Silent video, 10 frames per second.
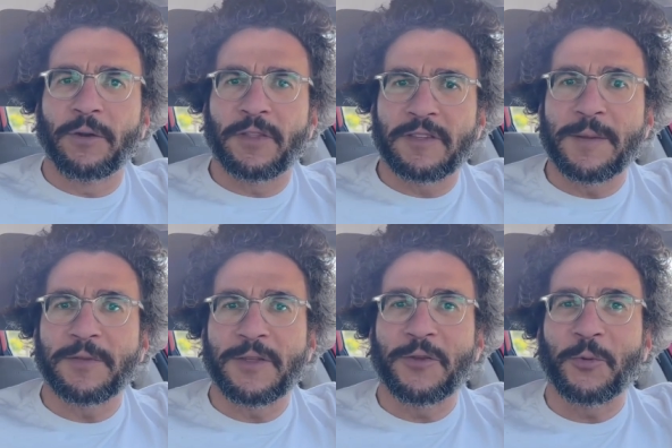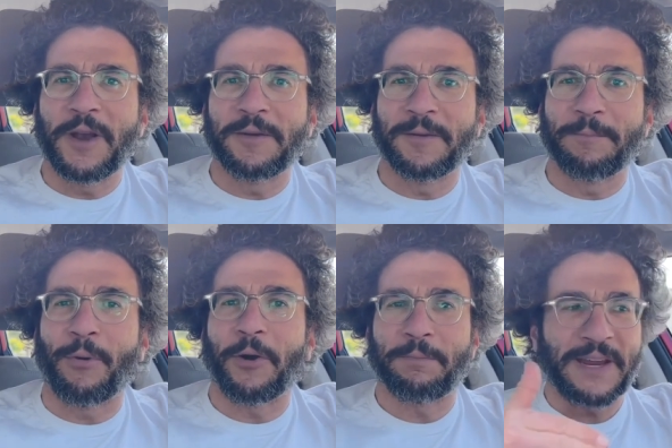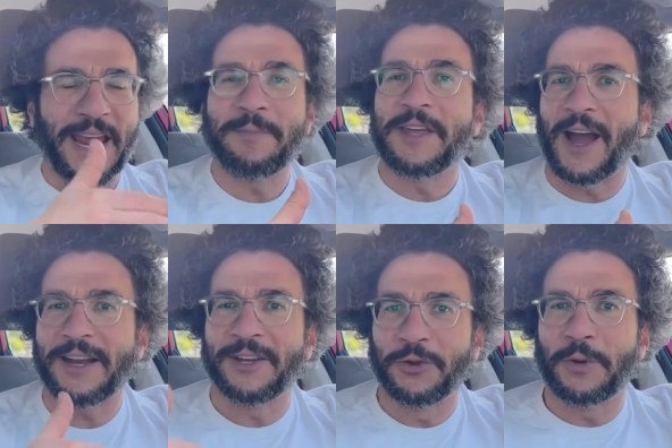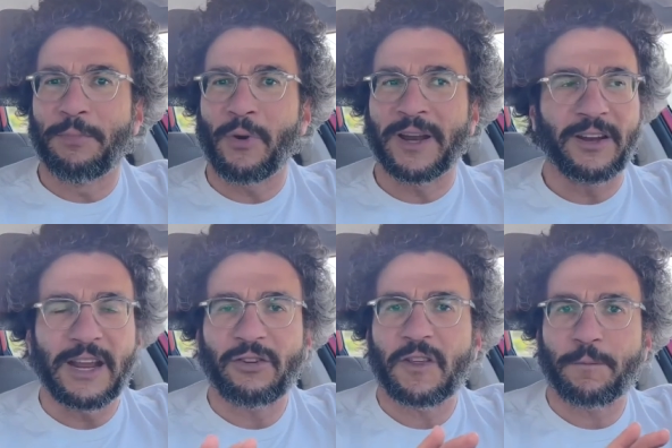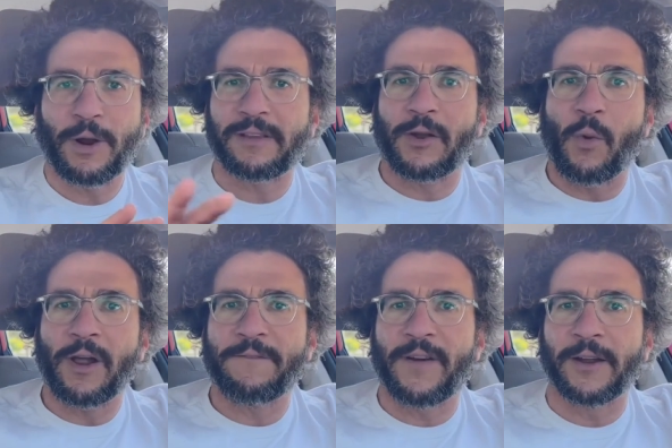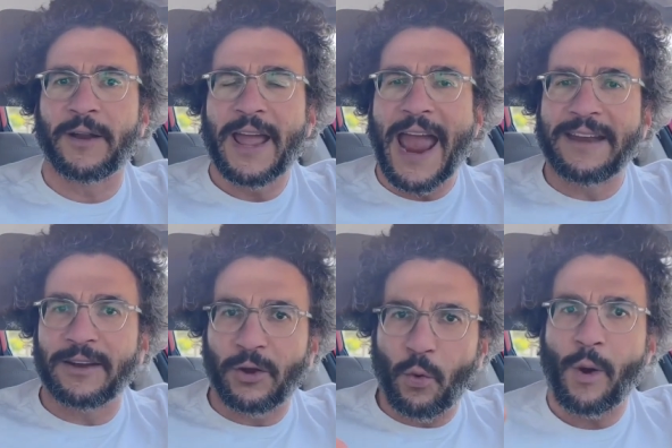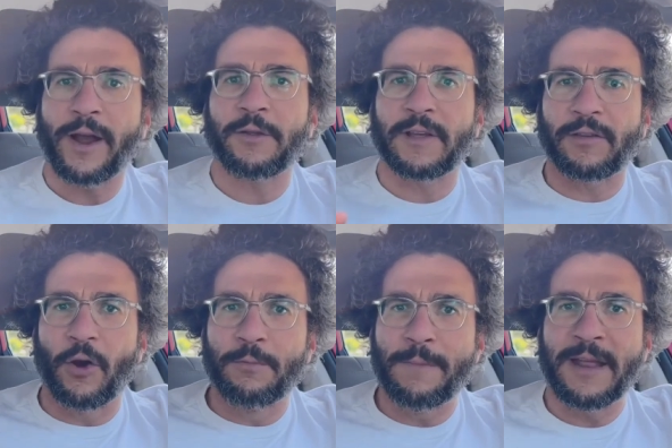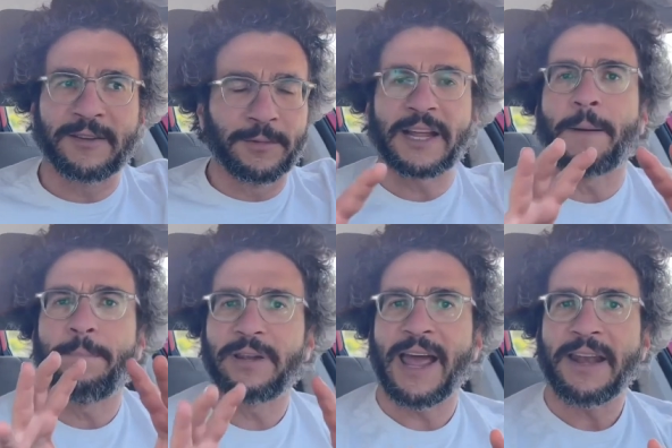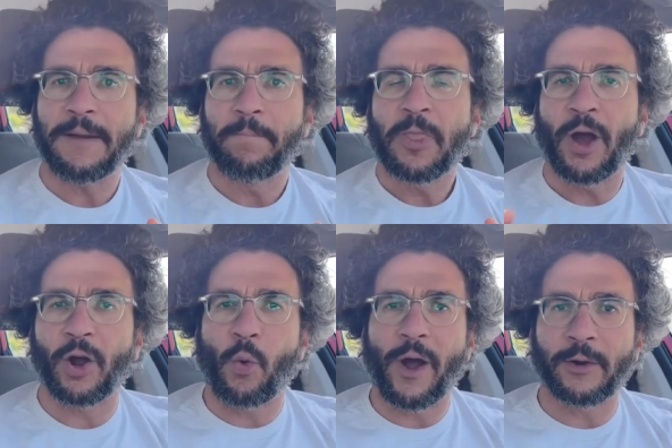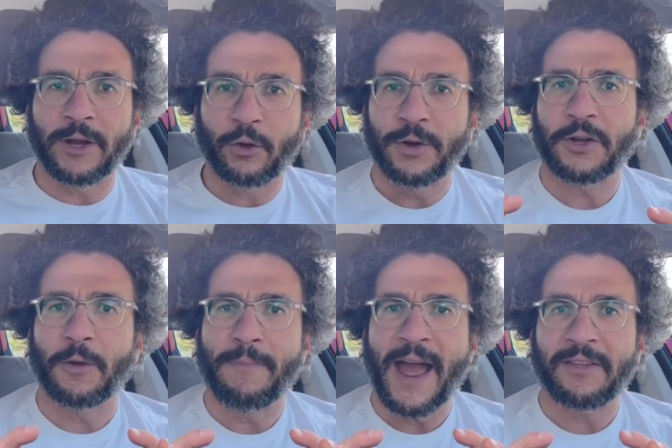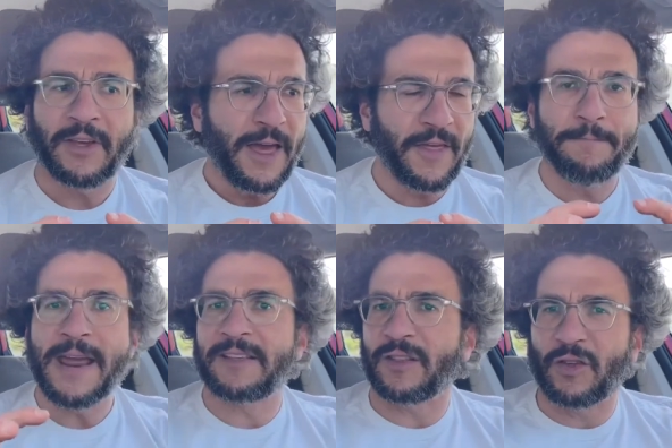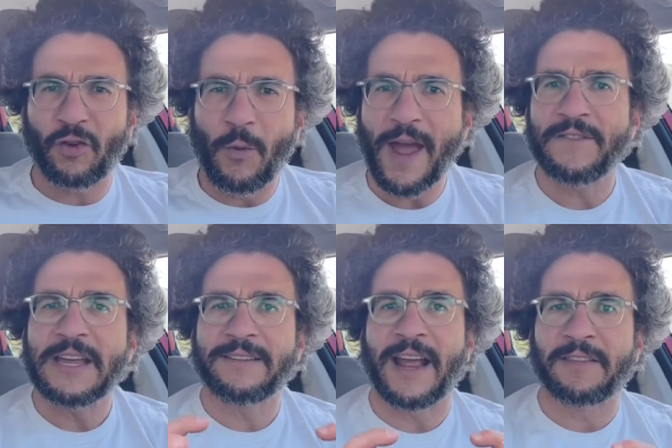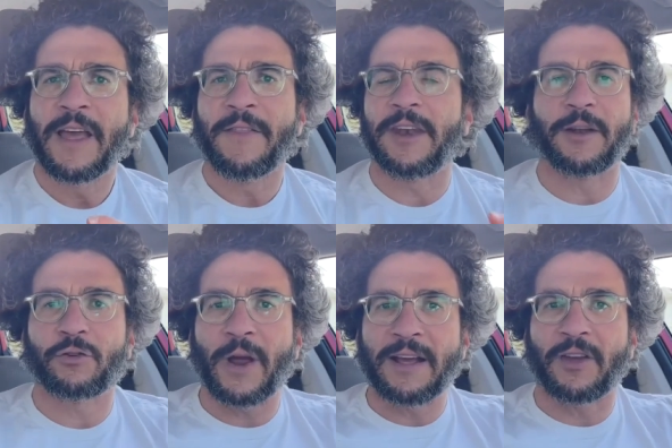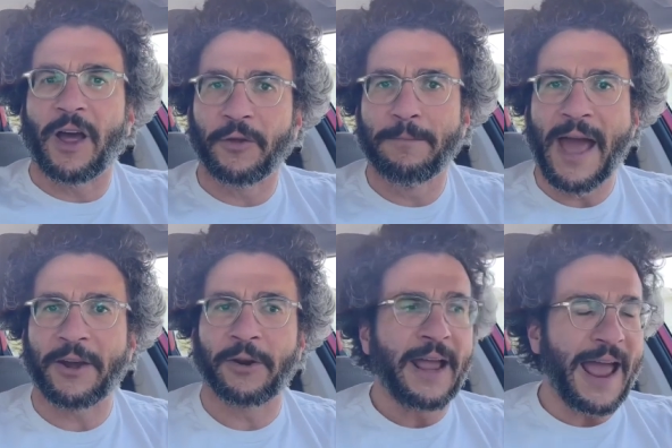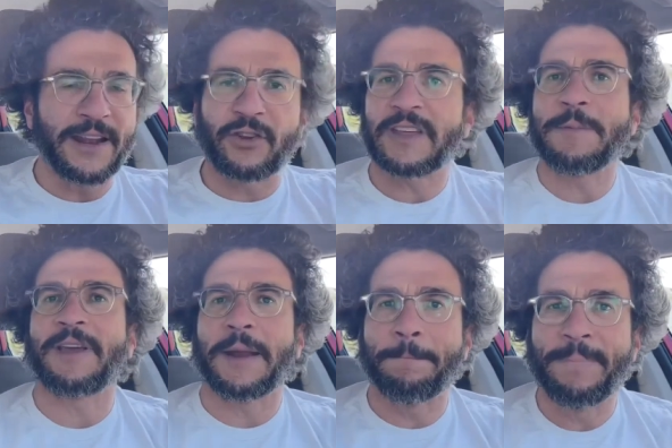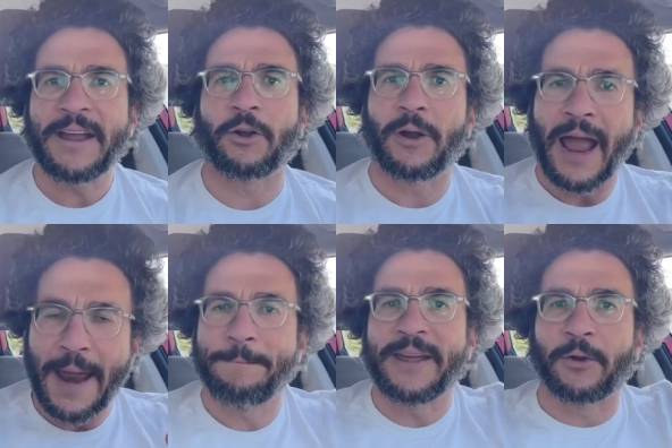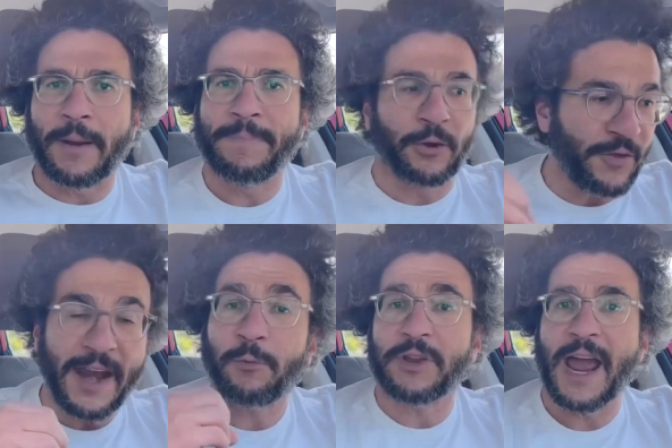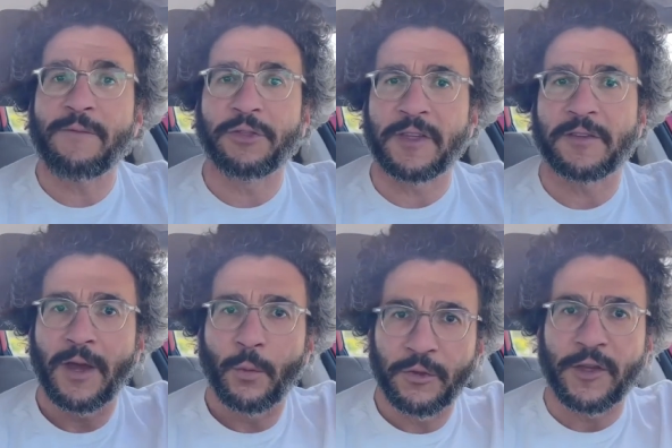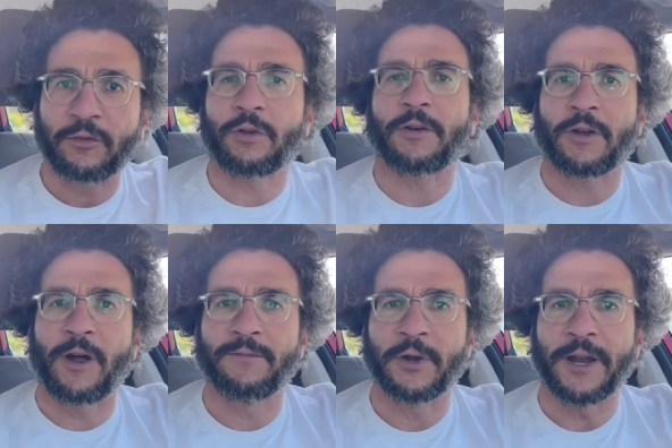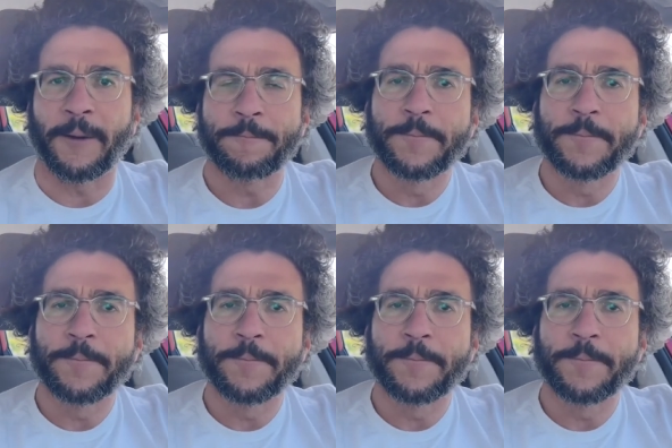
of The Simpsons when Bart became the I didn't do it boy, and it just spreads like wildfire, and it acquires its own momentum like a planet acquiring critical mass that makes it so heavy and dense that it attracts other matter, and it just keeps getting bigger and bigger and bigger. That is what you have with this trucker convoy now.